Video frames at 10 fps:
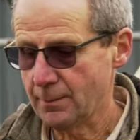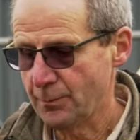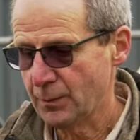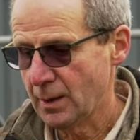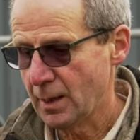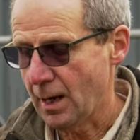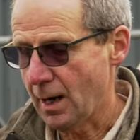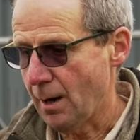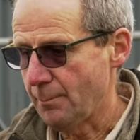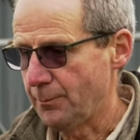
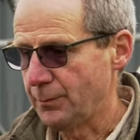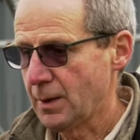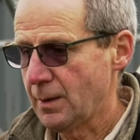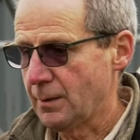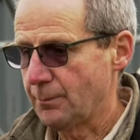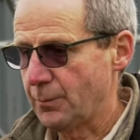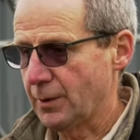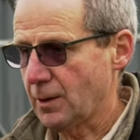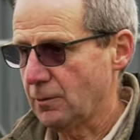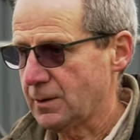
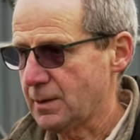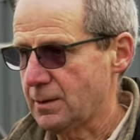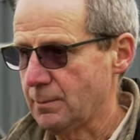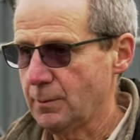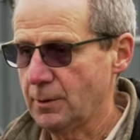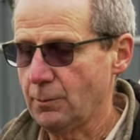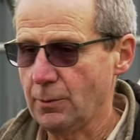The cold system, you